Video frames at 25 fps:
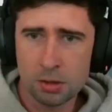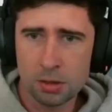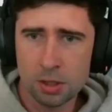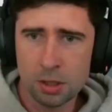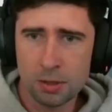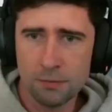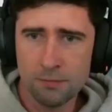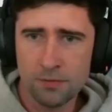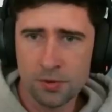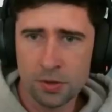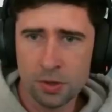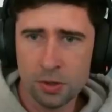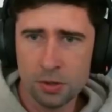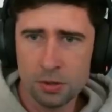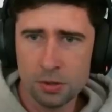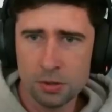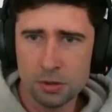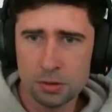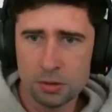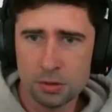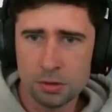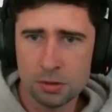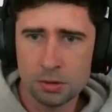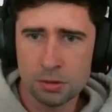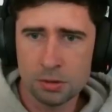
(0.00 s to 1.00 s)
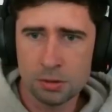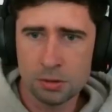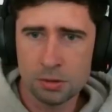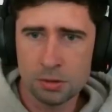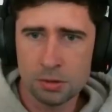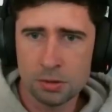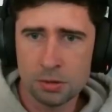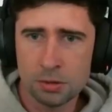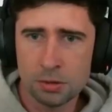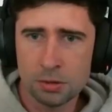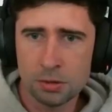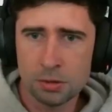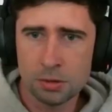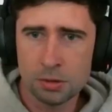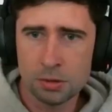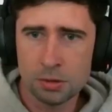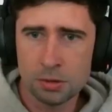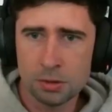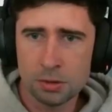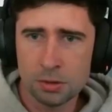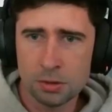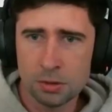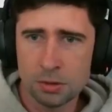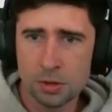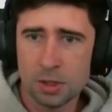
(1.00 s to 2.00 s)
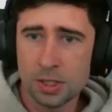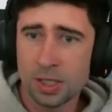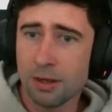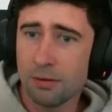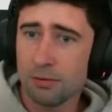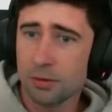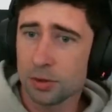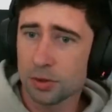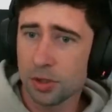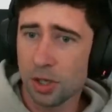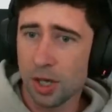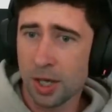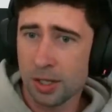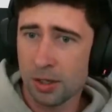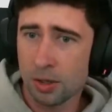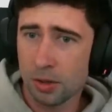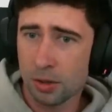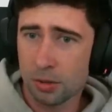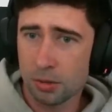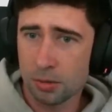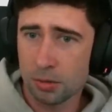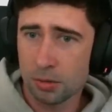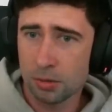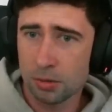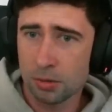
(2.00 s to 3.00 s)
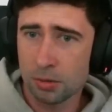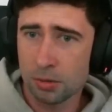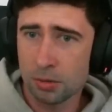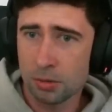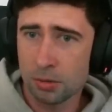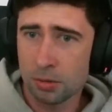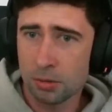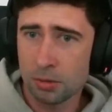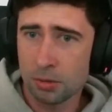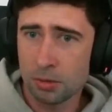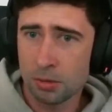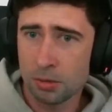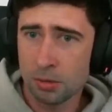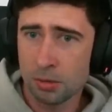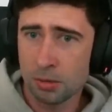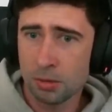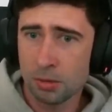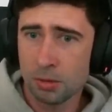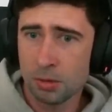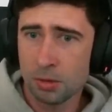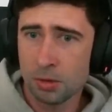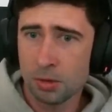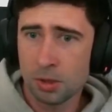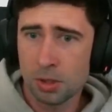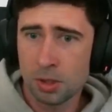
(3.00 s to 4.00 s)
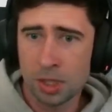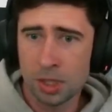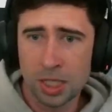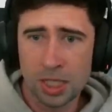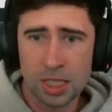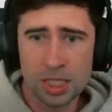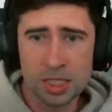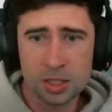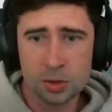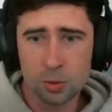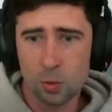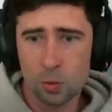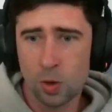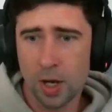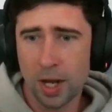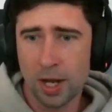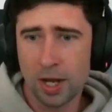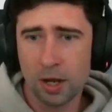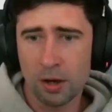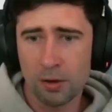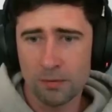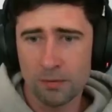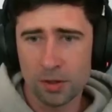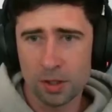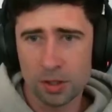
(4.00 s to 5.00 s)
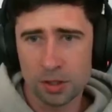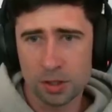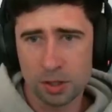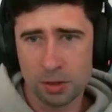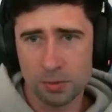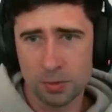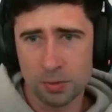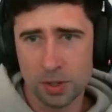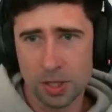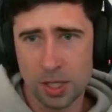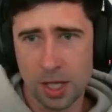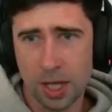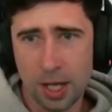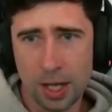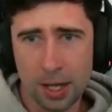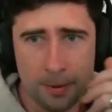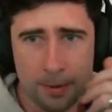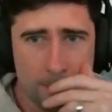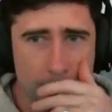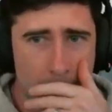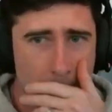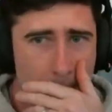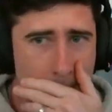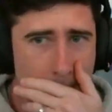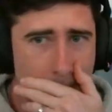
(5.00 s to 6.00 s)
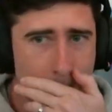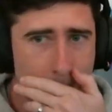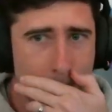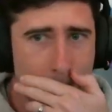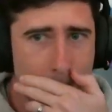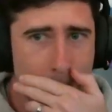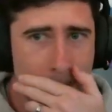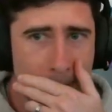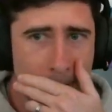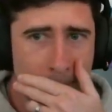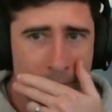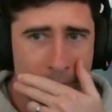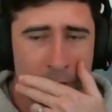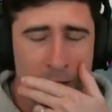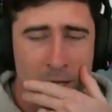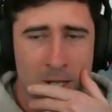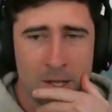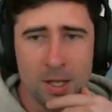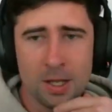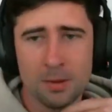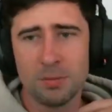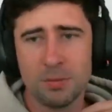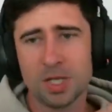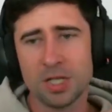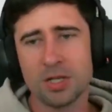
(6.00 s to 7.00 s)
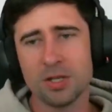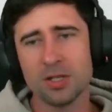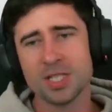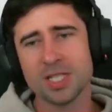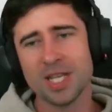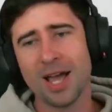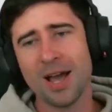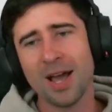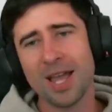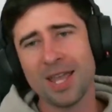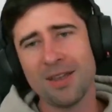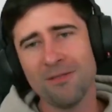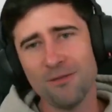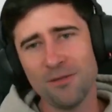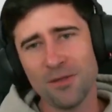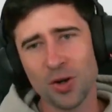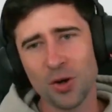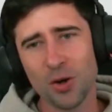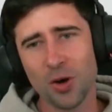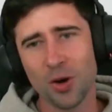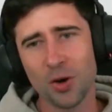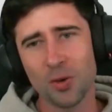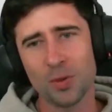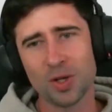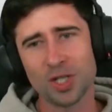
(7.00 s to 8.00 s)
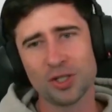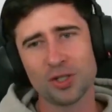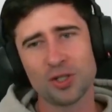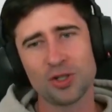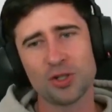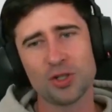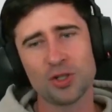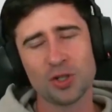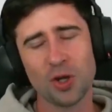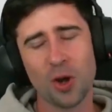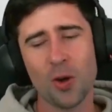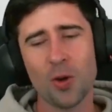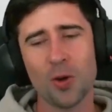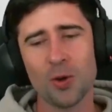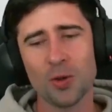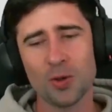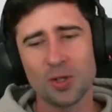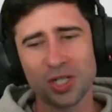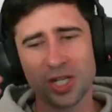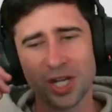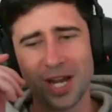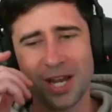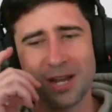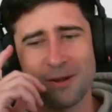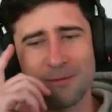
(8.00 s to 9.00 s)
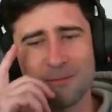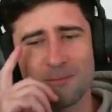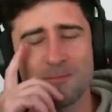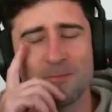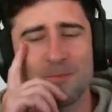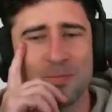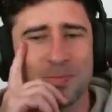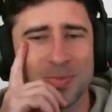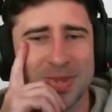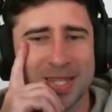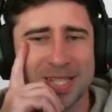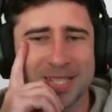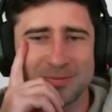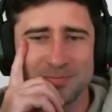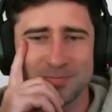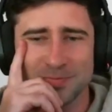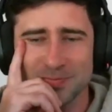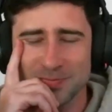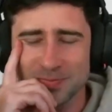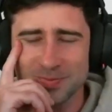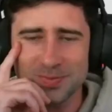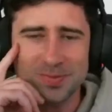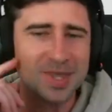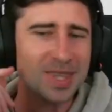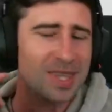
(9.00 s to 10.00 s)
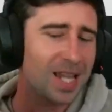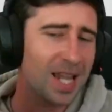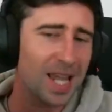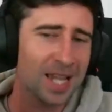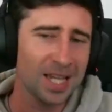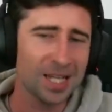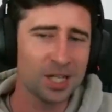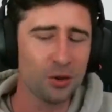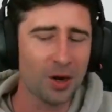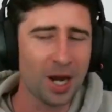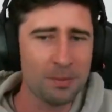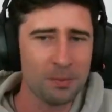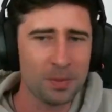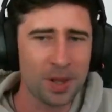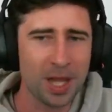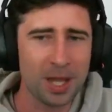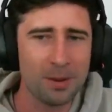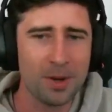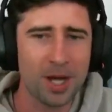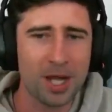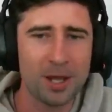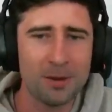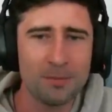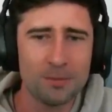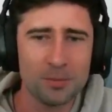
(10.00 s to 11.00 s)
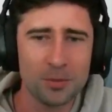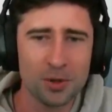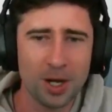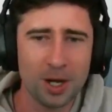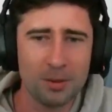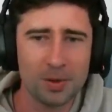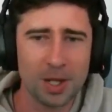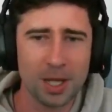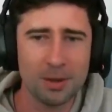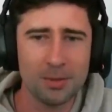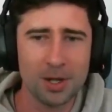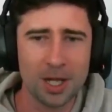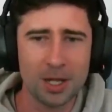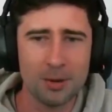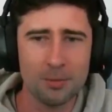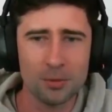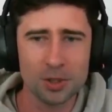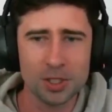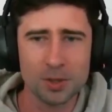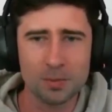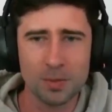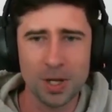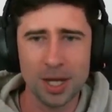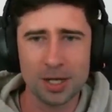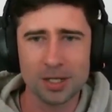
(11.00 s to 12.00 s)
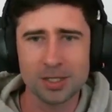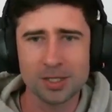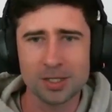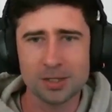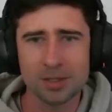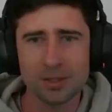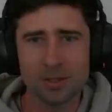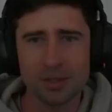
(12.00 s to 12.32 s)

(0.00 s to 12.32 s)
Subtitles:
Infinaut? Devil Dino. He's way over the top with that. Because our Infinaut was so cheap. Great play by him. Great play by him. Respect.